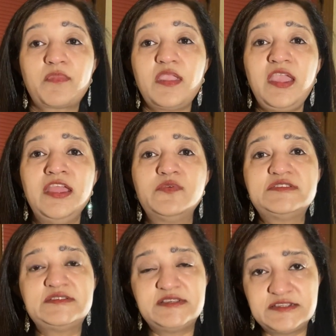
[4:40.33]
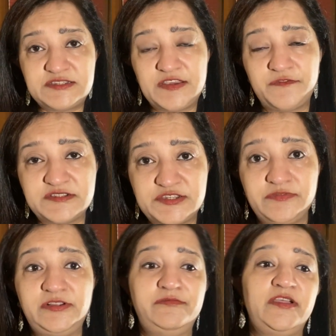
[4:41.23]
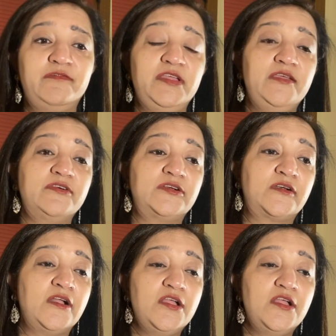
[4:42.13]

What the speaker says: It was a 6-day festival where we were